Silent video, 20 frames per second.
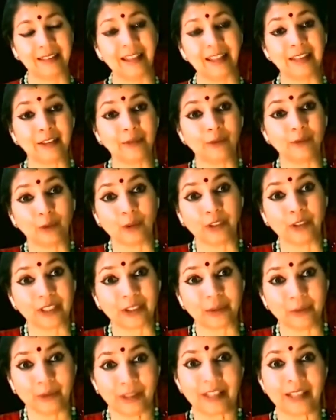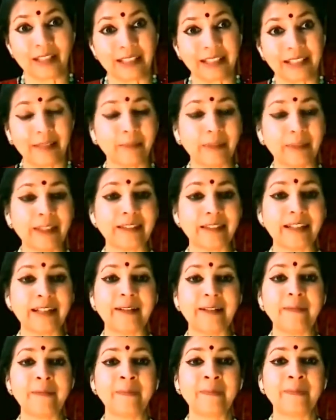a devotee who was sleeping
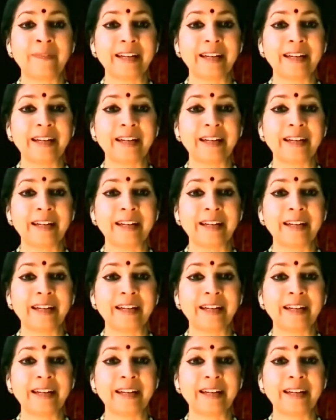there.